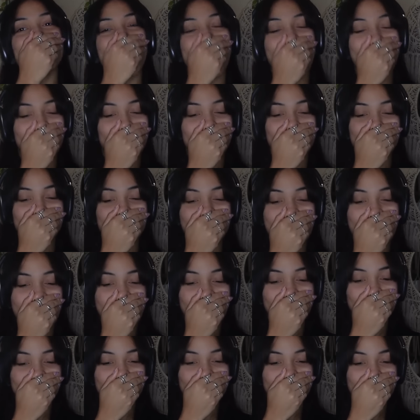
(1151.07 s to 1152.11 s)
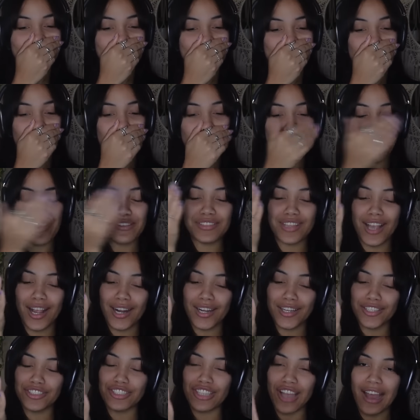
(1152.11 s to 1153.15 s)
talking to Josh. Why are you
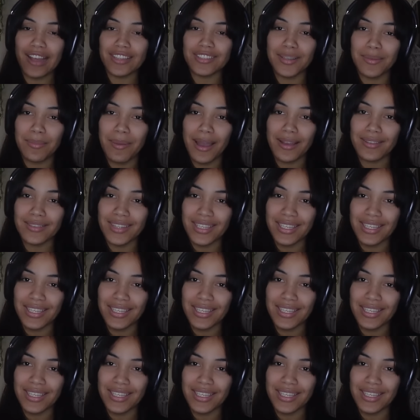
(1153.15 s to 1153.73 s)
talking to Josh about